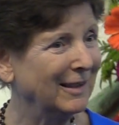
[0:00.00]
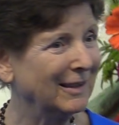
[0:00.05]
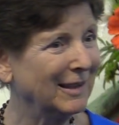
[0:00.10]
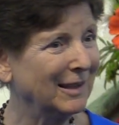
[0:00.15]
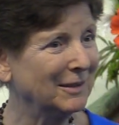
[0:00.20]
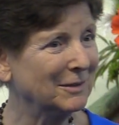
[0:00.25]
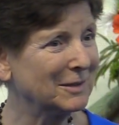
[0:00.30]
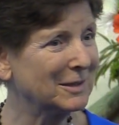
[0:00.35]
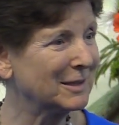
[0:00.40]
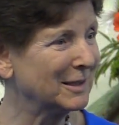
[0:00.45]

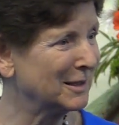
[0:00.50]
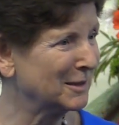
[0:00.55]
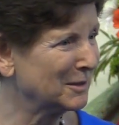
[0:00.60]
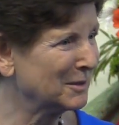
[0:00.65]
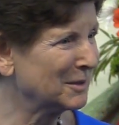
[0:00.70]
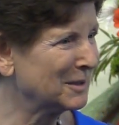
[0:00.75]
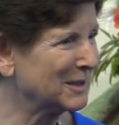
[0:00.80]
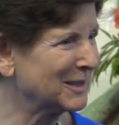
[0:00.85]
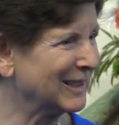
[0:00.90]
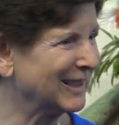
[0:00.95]
That was the
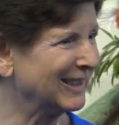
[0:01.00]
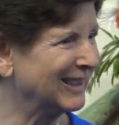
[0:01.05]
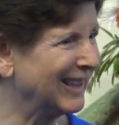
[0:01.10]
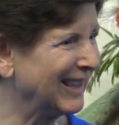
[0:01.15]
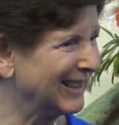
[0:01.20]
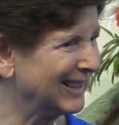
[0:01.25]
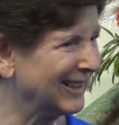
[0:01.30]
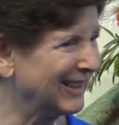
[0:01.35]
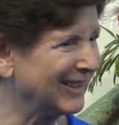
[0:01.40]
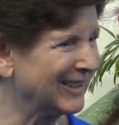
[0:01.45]
interesting
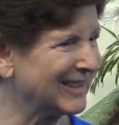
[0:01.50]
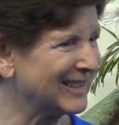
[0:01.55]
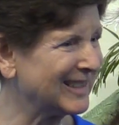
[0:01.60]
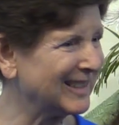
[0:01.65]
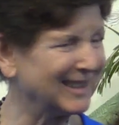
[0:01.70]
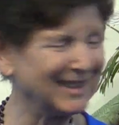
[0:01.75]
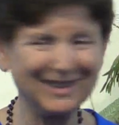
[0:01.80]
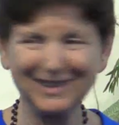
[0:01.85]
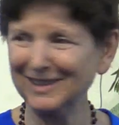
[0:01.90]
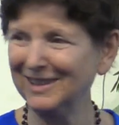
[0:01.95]
line there,
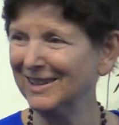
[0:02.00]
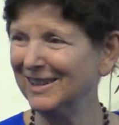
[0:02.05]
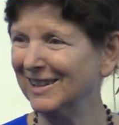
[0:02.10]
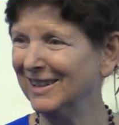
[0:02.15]
isn't it?